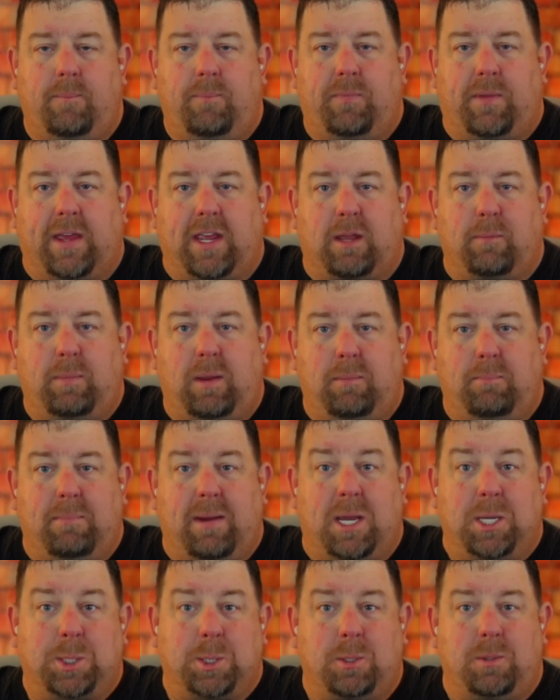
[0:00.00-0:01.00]
they can be
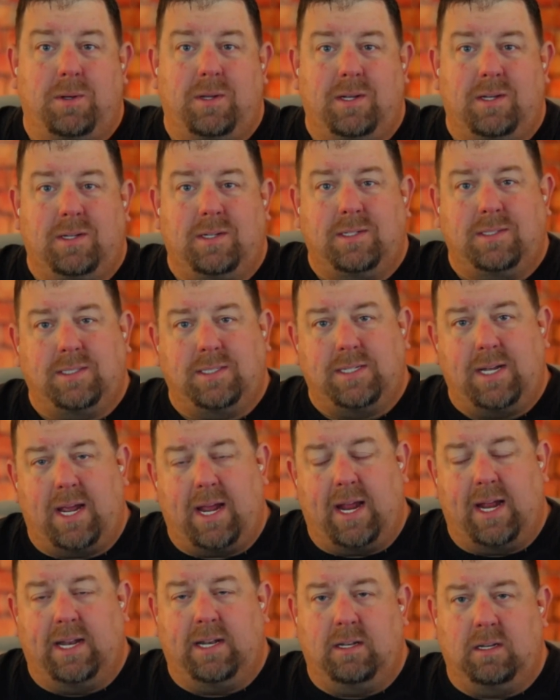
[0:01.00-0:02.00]
measured
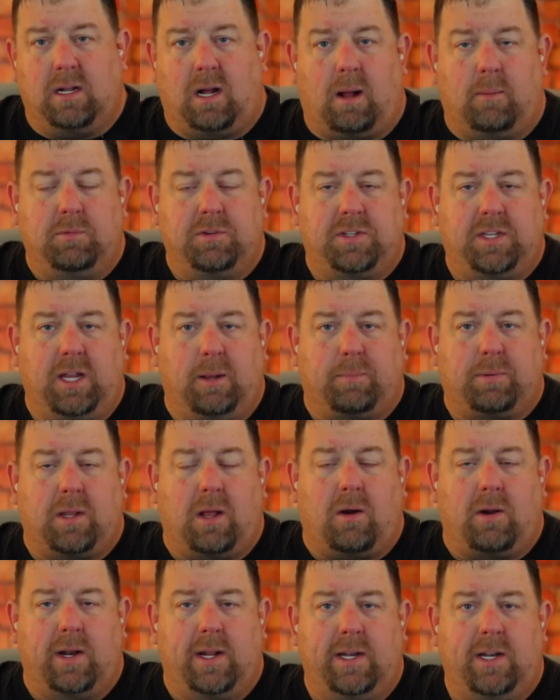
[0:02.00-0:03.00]
and obviously
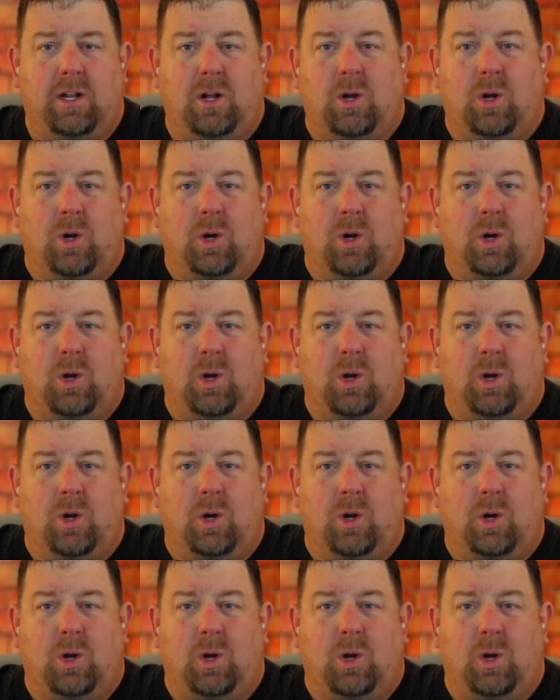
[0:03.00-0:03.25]
applauded.